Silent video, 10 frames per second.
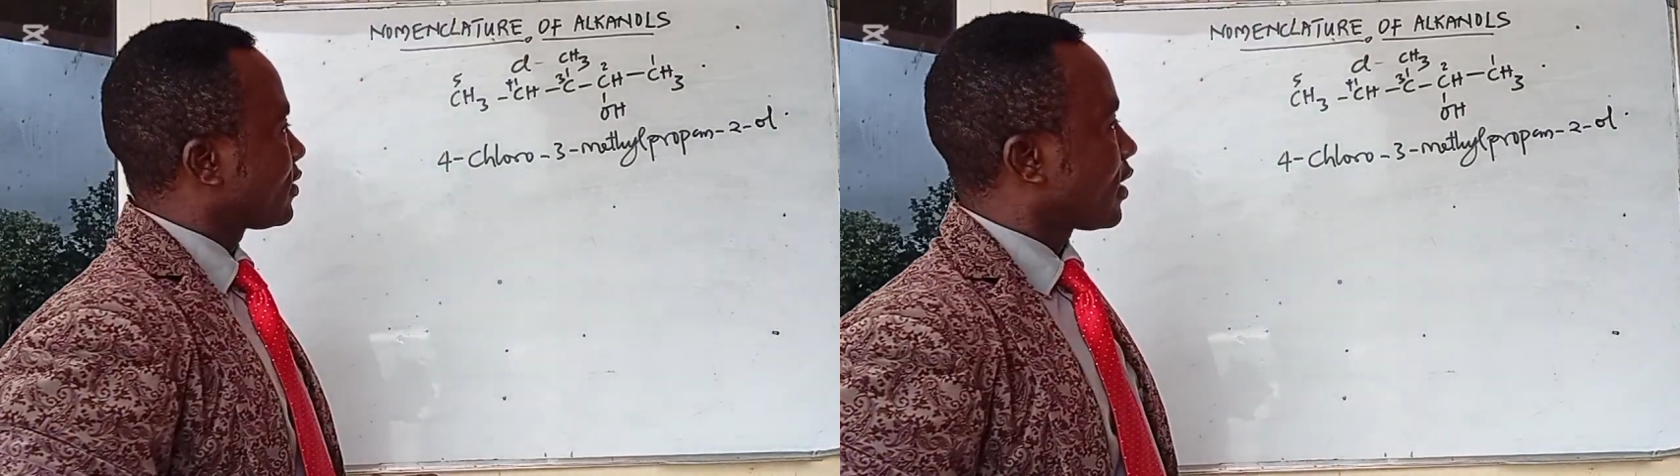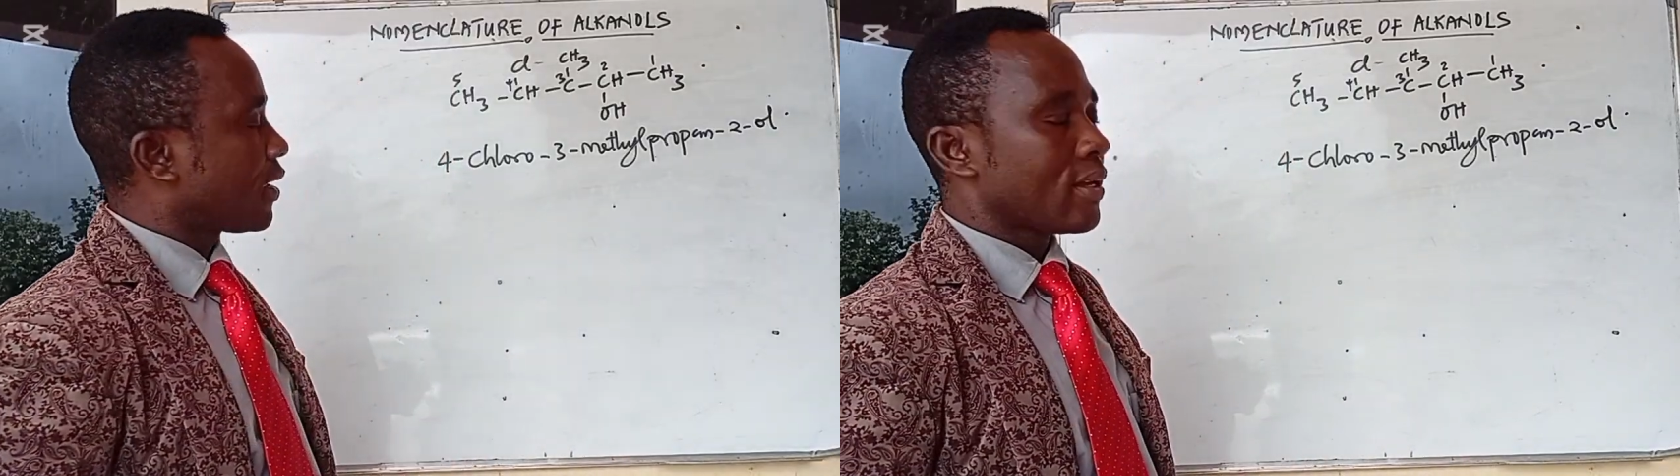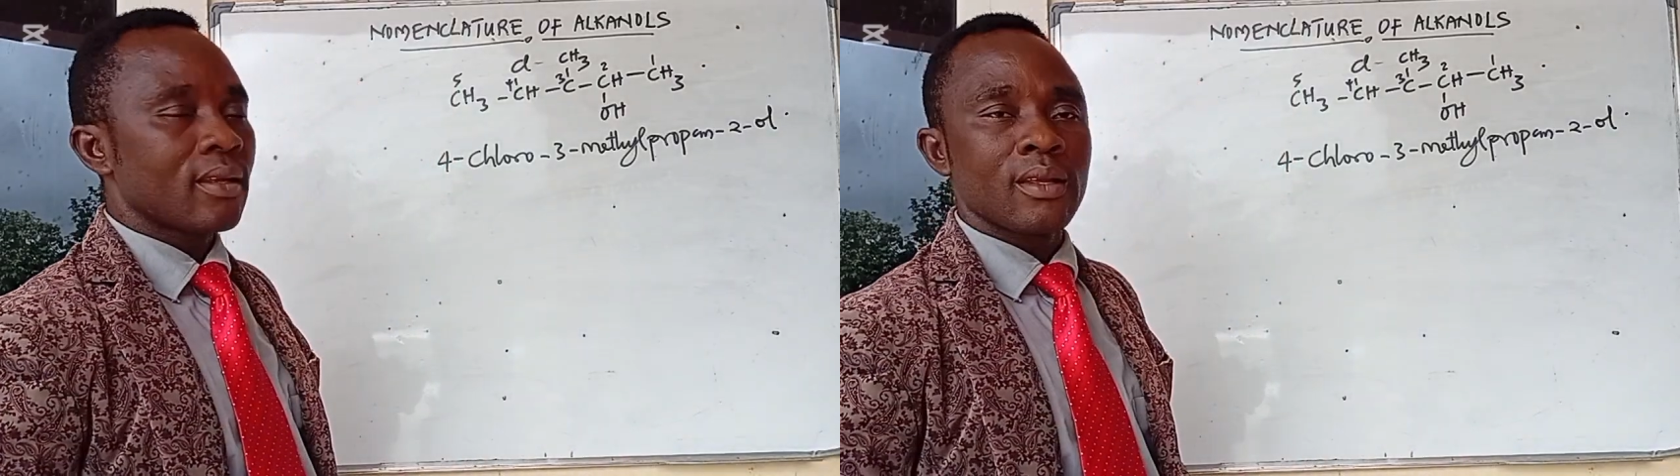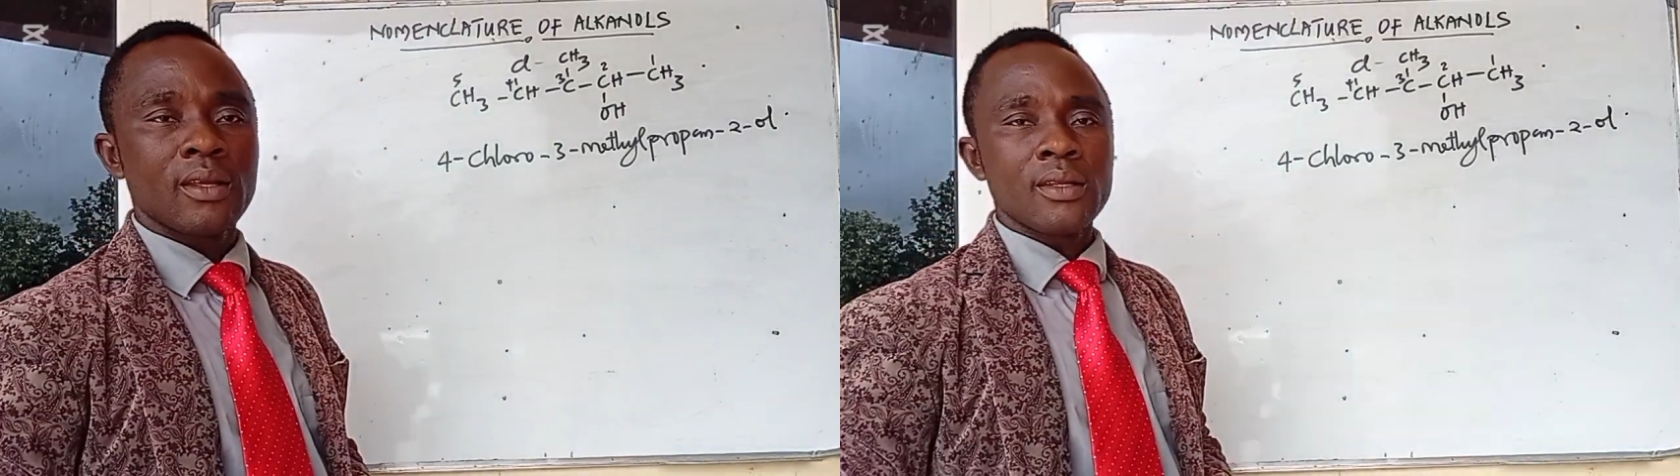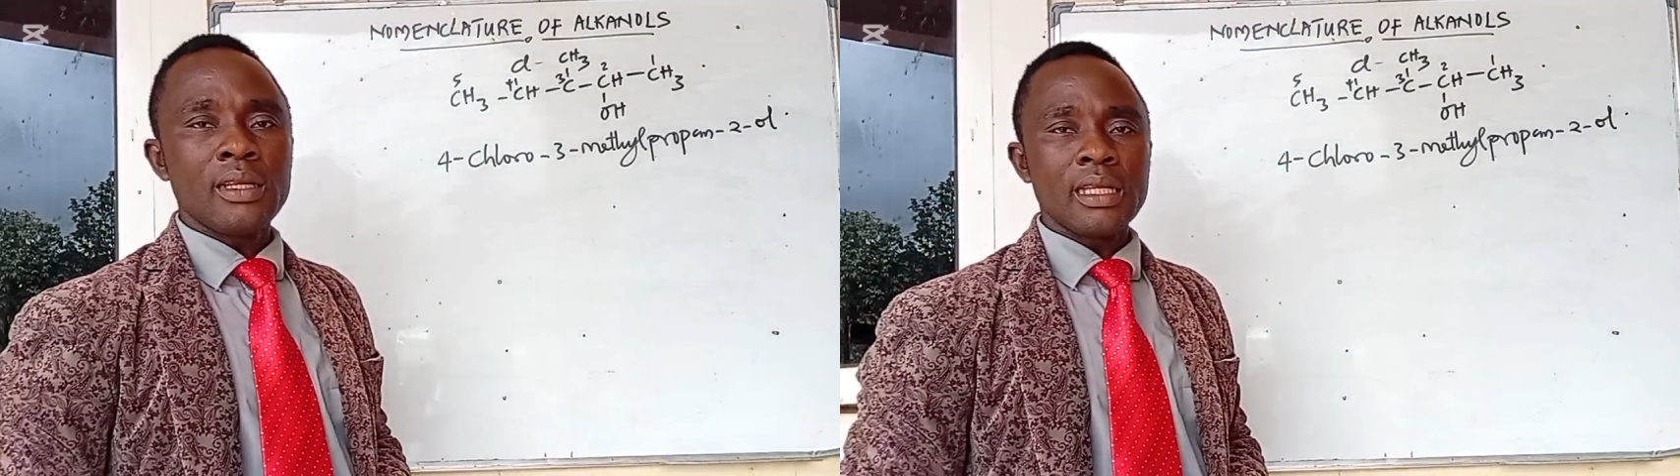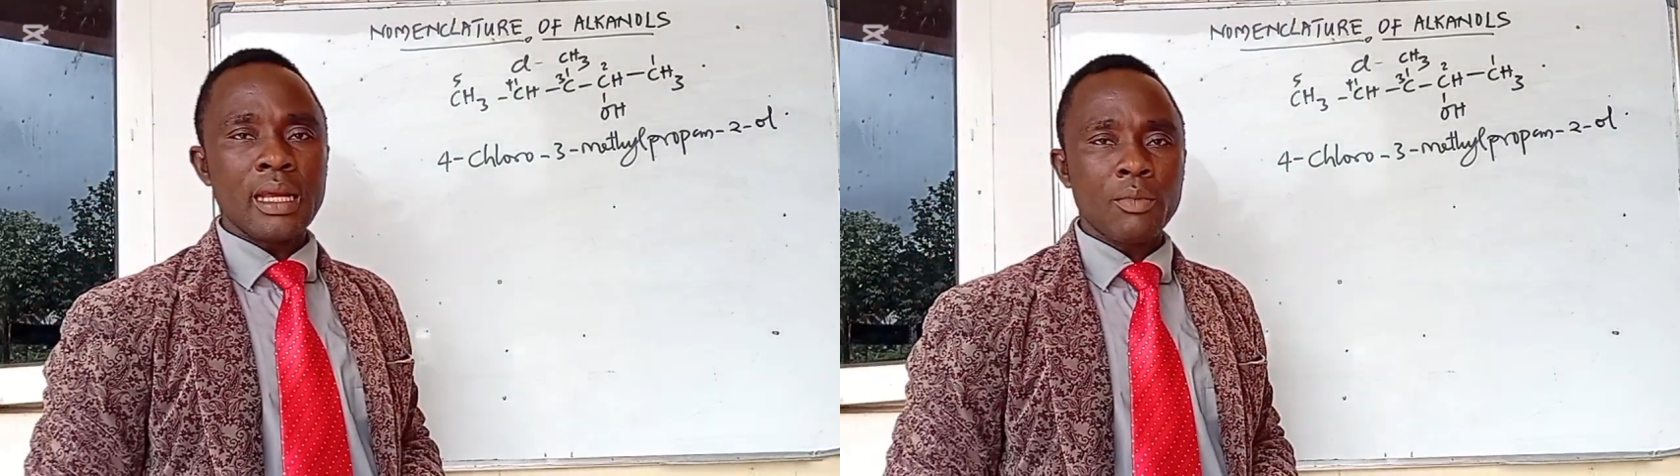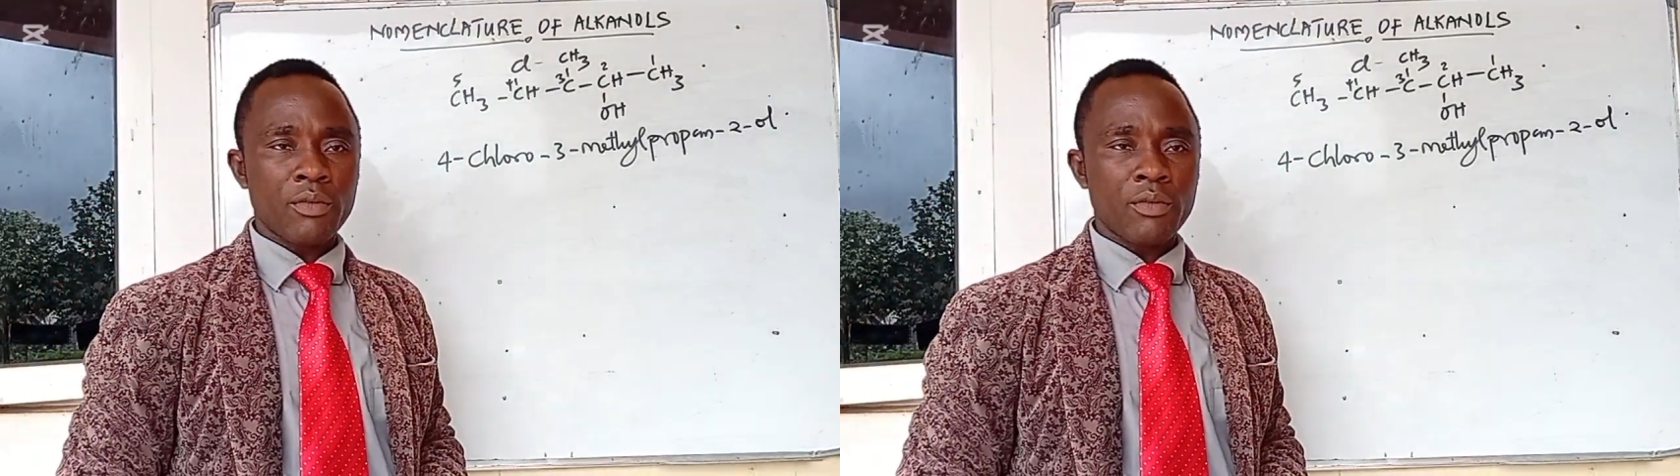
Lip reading: is the name